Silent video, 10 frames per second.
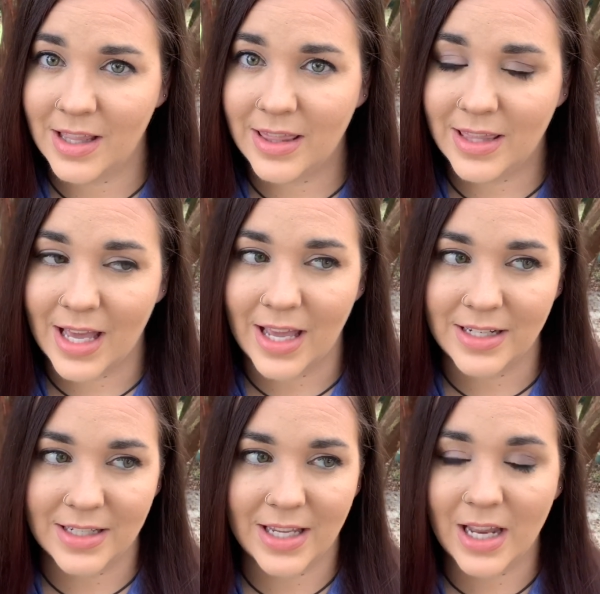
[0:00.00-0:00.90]
that
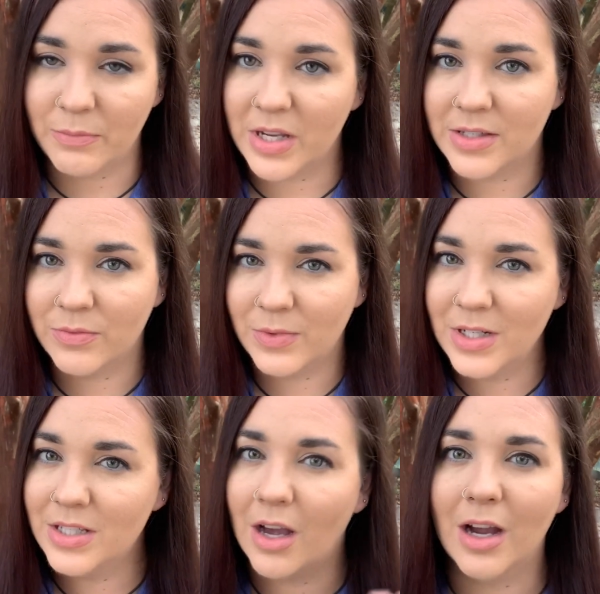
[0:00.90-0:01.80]
again, because we
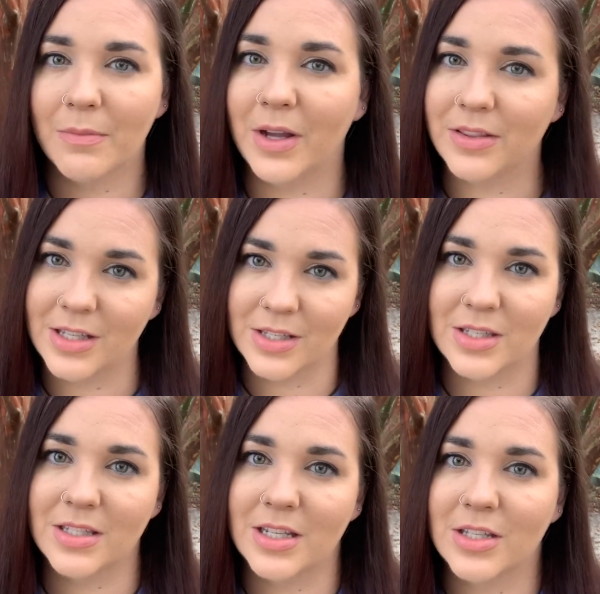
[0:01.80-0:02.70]
didn't talk about
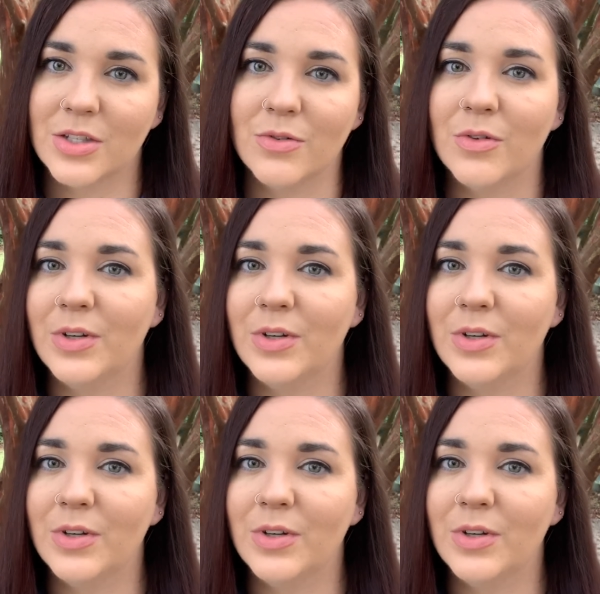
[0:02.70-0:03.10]
this at school, we